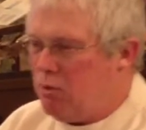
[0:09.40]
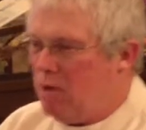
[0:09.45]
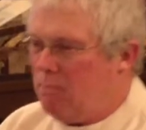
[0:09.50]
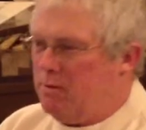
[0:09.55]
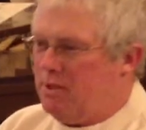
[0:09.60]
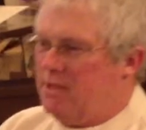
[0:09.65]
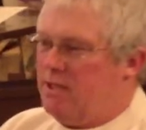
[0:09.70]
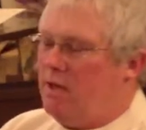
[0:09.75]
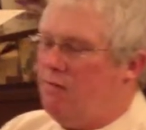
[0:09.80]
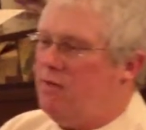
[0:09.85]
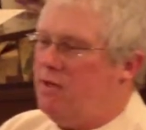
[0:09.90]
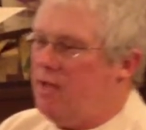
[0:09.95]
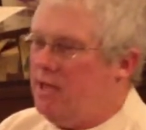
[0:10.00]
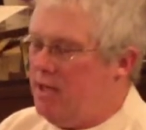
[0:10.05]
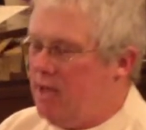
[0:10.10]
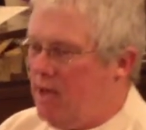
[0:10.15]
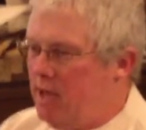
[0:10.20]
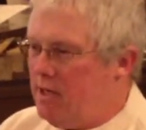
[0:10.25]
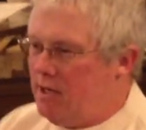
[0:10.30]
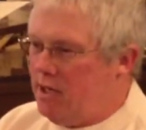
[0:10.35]
probably 17,
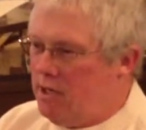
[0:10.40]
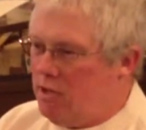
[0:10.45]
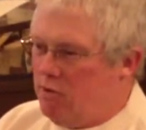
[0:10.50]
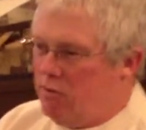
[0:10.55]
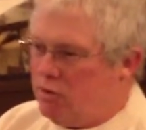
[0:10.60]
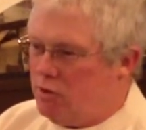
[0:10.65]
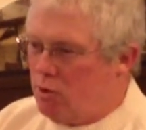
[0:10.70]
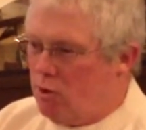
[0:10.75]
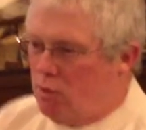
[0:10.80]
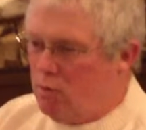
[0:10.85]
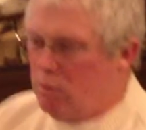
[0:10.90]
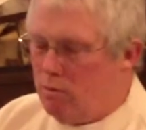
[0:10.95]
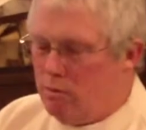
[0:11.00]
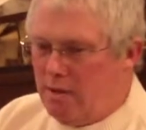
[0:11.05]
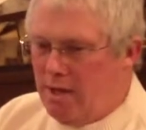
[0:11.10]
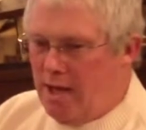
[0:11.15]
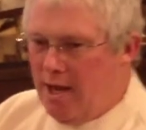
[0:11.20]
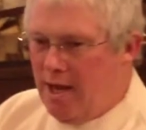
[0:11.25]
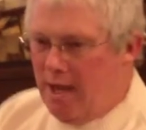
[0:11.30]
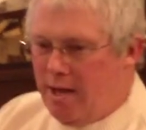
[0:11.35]
18 years
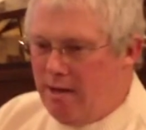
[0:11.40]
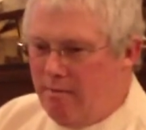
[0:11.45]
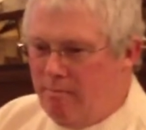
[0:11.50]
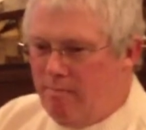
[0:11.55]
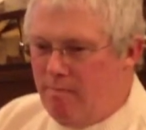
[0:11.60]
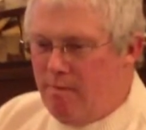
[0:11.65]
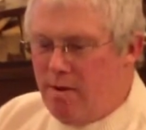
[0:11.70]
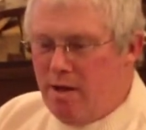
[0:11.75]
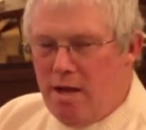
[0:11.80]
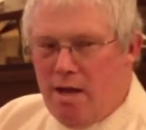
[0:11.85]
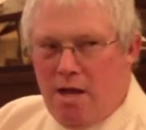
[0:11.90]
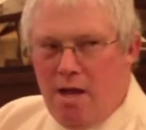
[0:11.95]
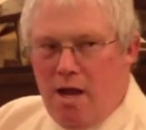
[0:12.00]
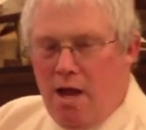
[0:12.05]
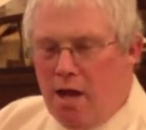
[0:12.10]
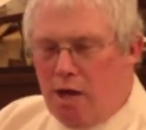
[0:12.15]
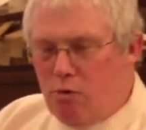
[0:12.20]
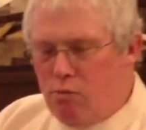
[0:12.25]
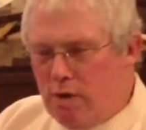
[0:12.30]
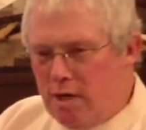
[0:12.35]
old, and
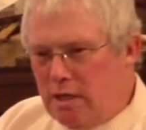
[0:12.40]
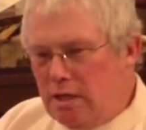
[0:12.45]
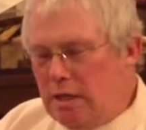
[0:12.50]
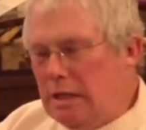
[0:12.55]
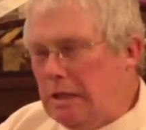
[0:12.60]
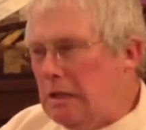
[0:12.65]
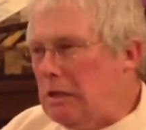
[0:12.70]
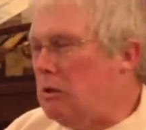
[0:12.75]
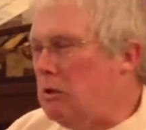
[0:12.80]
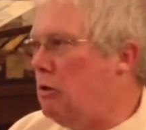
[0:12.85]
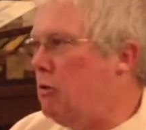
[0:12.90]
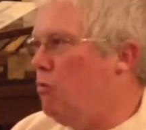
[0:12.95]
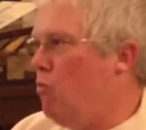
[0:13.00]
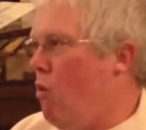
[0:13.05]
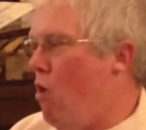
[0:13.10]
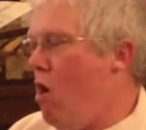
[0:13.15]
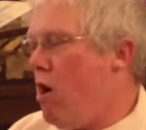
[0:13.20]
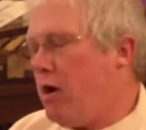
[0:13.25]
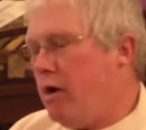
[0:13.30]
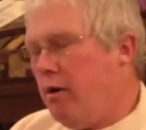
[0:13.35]
I quickly learned
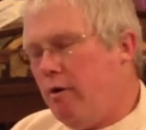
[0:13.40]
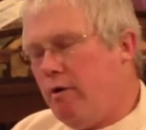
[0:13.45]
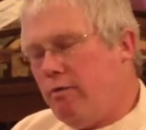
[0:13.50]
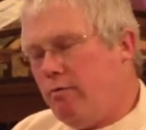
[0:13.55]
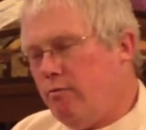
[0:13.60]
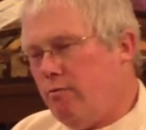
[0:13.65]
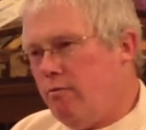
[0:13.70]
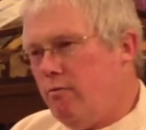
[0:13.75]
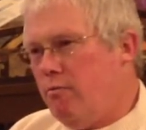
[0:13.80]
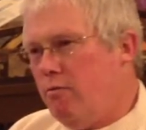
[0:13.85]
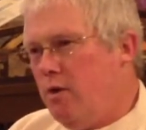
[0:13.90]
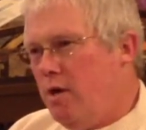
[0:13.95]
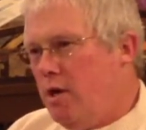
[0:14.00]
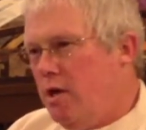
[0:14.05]
walking through